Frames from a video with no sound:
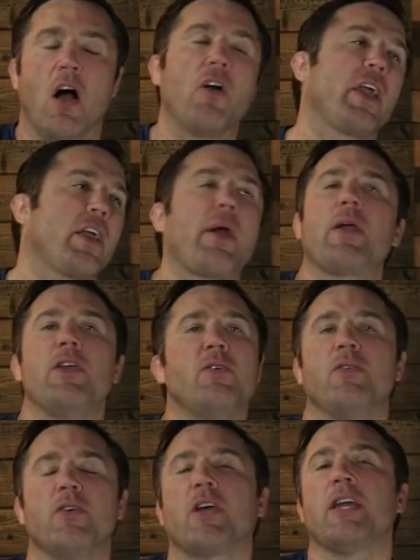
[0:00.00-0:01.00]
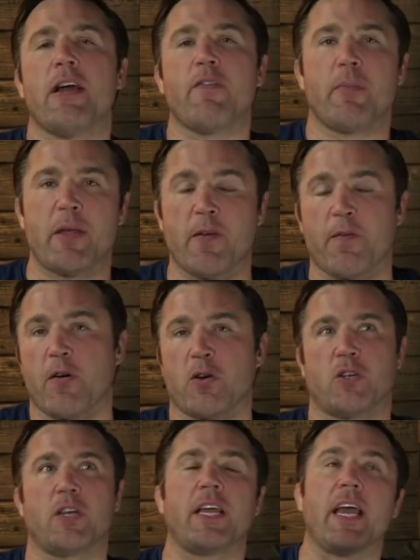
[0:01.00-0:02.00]
Okay, great. You can never be the
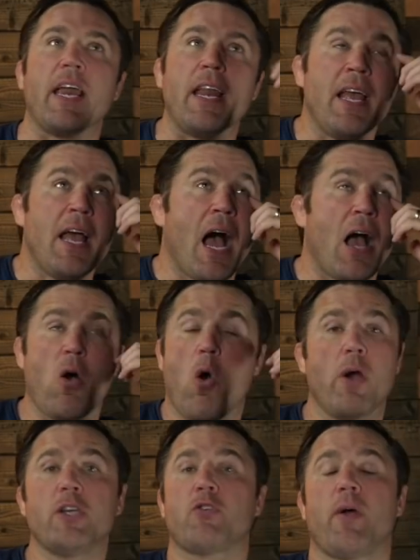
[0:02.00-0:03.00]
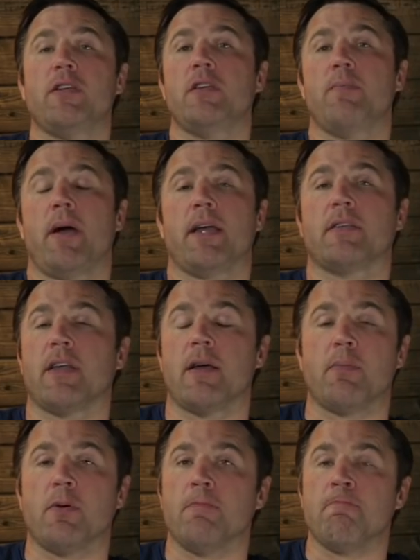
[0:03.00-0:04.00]
first again. Hoist Gracie, by
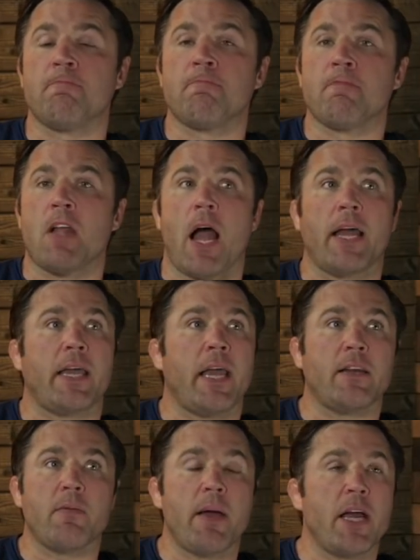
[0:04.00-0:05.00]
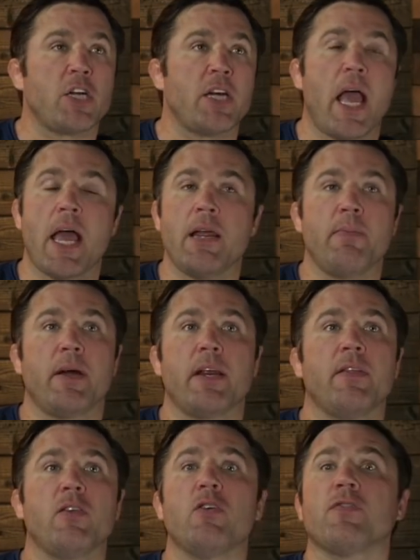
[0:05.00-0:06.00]
example. I can't imagine
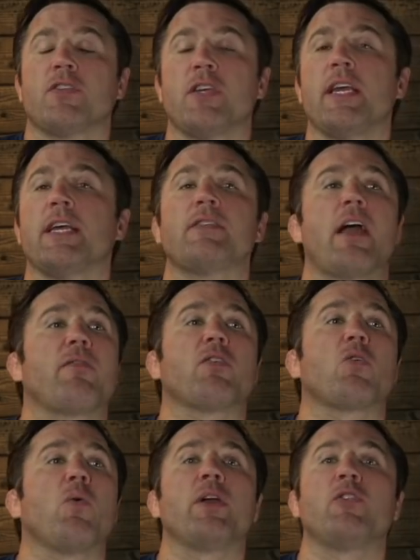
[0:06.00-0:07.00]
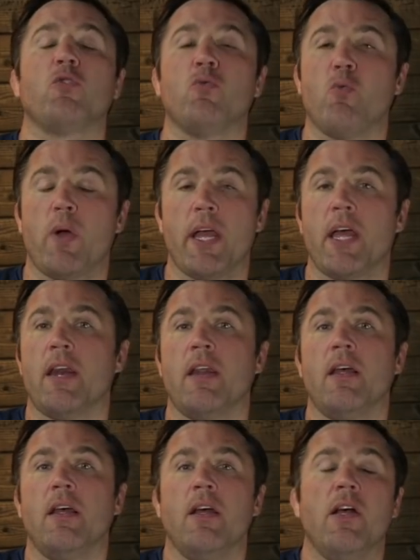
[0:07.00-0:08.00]
anybody in the UFC is ever going to
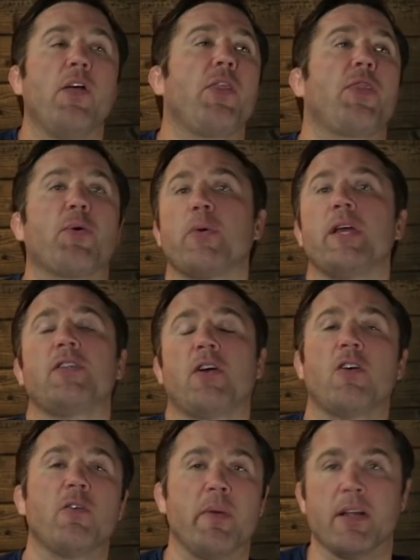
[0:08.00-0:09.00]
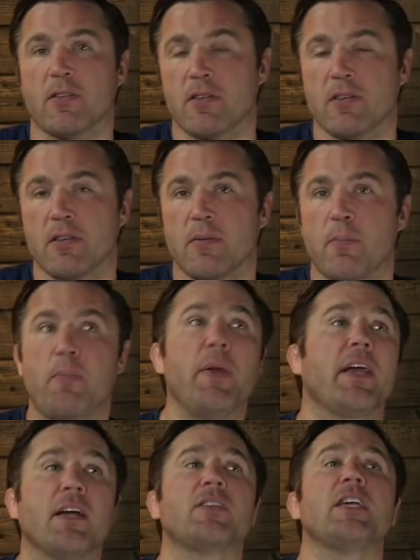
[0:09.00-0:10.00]
win three tournaments
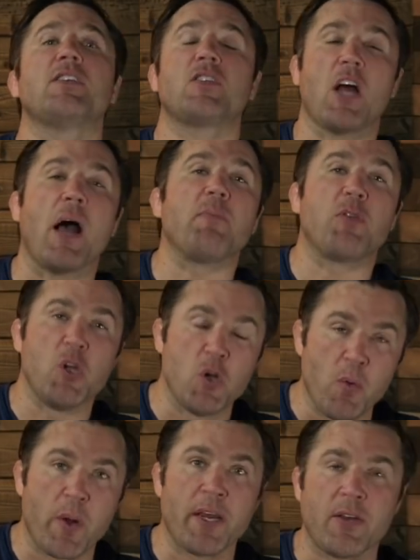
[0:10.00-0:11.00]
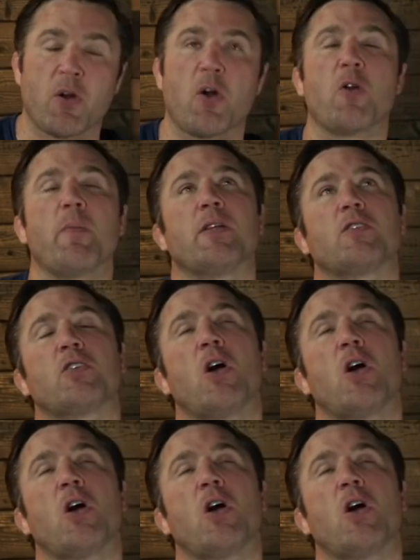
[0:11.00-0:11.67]
because they stopped doing tournaments.